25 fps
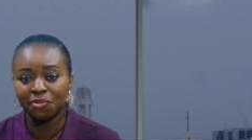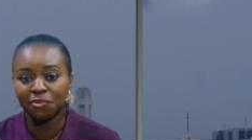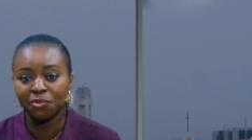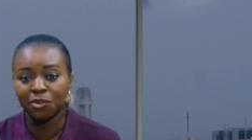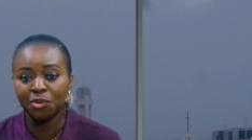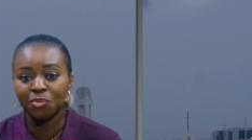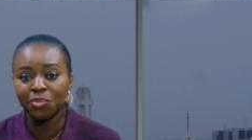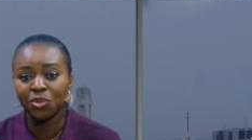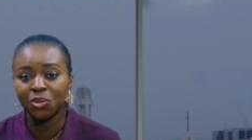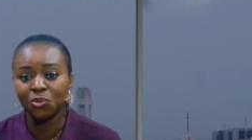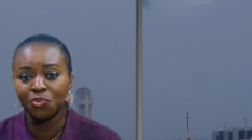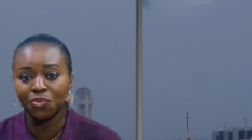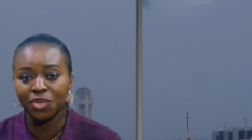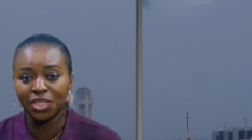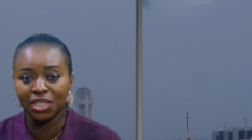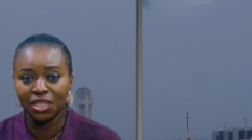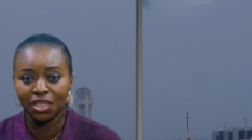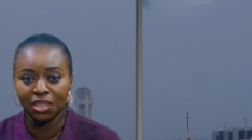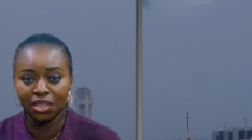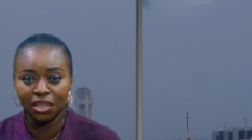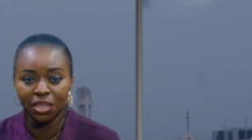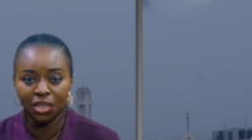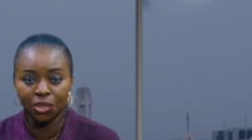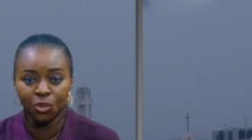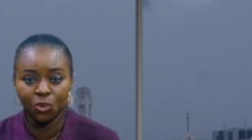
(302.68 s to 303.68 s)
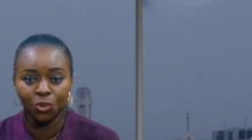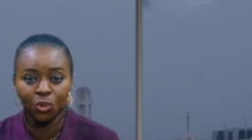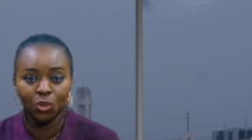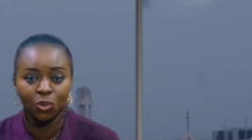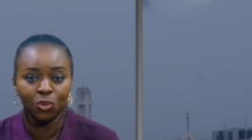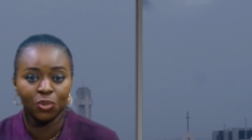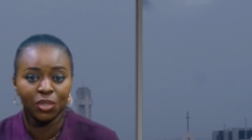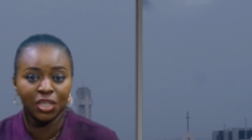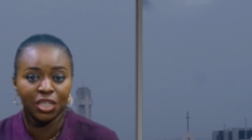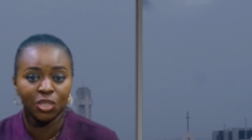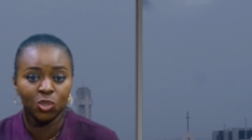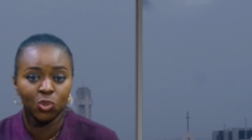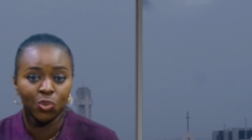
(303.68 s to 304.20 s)
from the recently
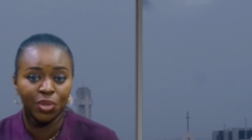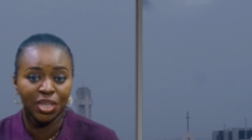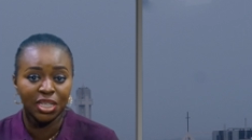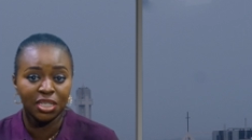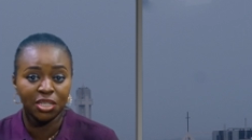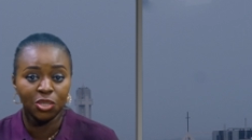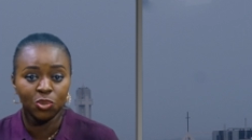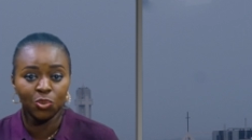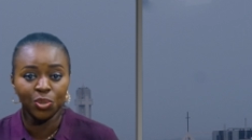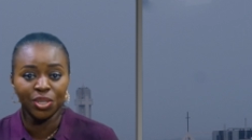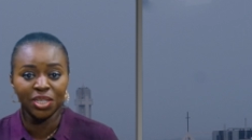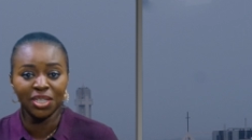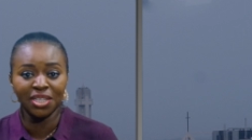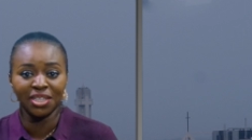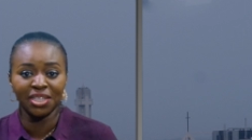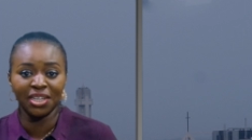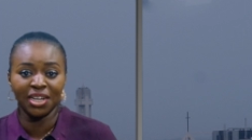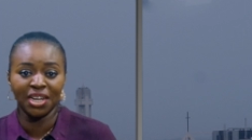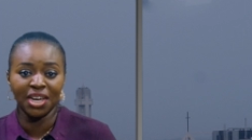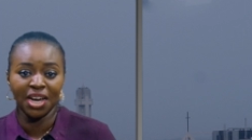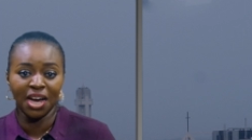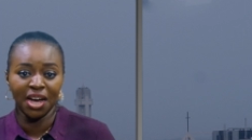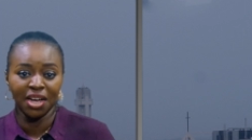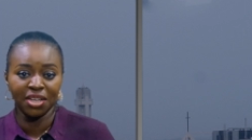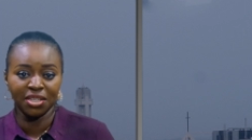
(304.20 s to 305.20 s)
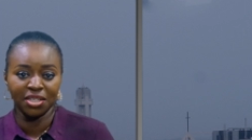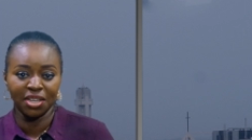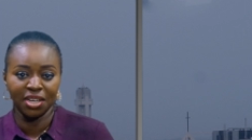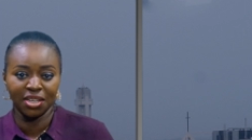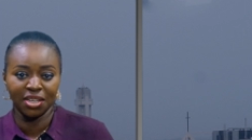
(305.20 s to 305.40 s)
concluded 2023 Hajj